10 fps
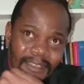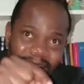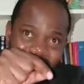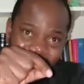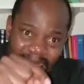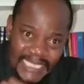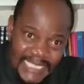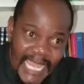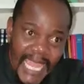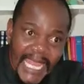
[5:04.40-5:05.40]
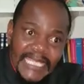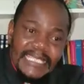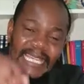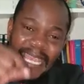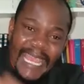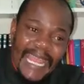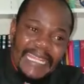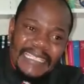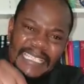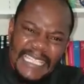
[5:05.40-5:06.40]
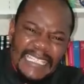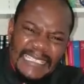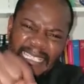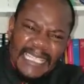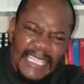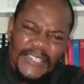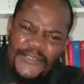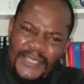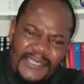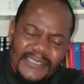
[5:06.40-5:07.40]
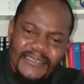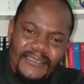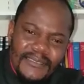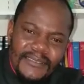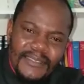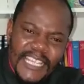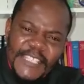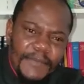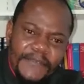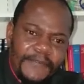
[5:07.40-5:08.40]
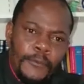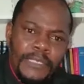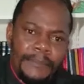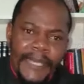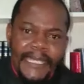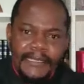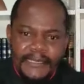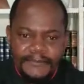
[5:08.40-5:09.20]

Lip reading: The debt and its interest has been fully paid.